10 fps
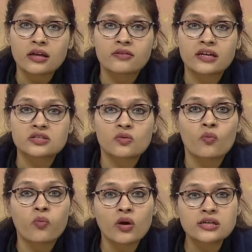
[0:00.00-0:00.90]
that
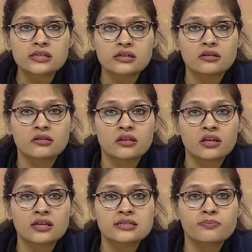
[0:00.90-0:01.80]
what
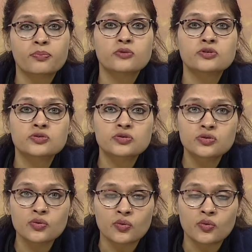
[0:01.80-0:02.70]
they're supposed to
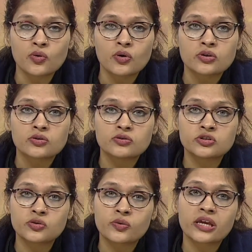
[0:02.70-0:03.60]
do
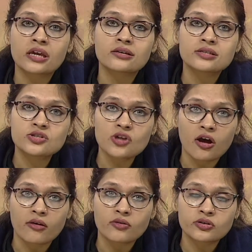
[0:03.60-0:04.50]
during
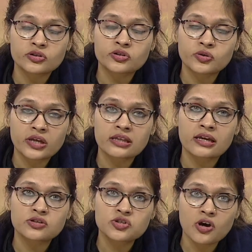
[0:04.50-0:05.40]
their
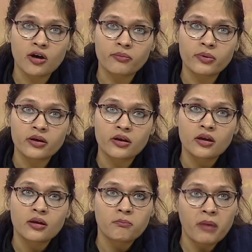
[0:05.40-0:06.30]
job.
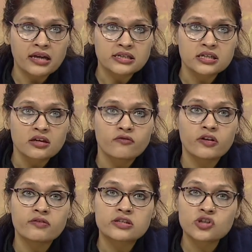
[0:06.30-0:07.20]
But when
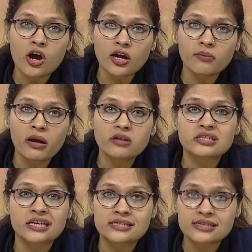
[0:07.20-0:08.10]
we talk about
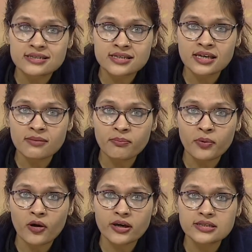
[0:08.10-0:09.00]
existing
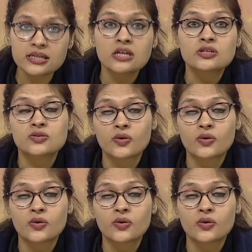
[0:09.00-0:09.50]
employees, so